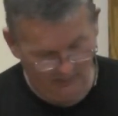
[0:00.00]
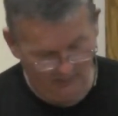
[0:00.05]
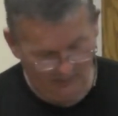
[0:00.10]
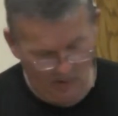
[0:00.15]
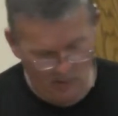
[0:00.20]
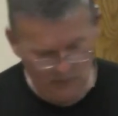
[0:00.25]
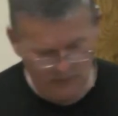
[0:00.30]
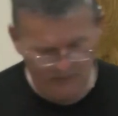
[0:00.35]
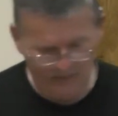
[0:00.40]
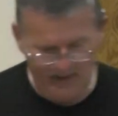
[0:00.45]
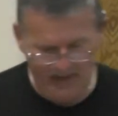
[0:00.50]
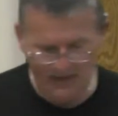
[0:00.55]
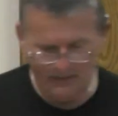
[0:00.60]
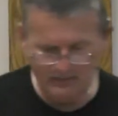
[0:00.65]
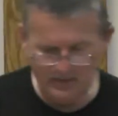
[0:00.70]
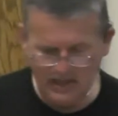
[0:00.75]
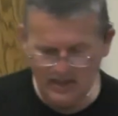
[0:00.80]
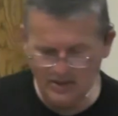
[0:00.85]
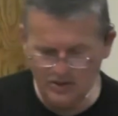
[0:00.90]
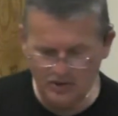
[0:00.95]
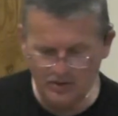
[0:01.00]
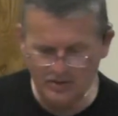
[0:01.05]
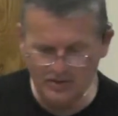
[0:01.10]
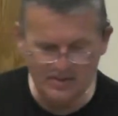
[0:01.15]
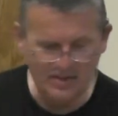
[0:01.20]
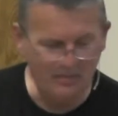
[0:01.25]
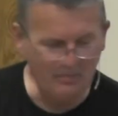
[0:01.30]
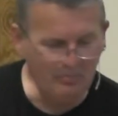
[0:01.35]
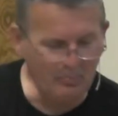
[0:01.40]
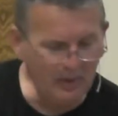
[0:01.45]
Those foundations
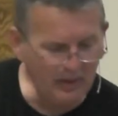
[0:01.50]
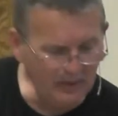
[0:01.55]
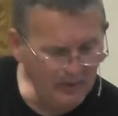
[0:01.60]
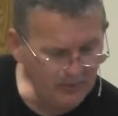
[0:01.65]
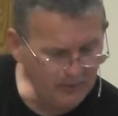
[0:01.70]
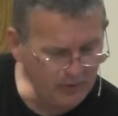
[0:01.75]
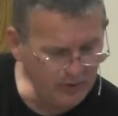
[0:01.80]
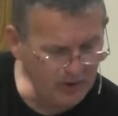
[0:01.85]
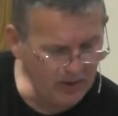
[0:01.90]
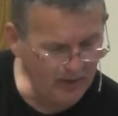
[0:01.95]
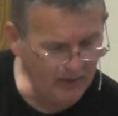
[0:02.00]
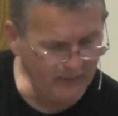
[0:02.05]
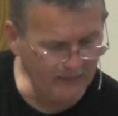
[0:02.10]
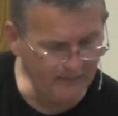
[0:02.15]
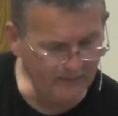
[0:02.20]
that build you.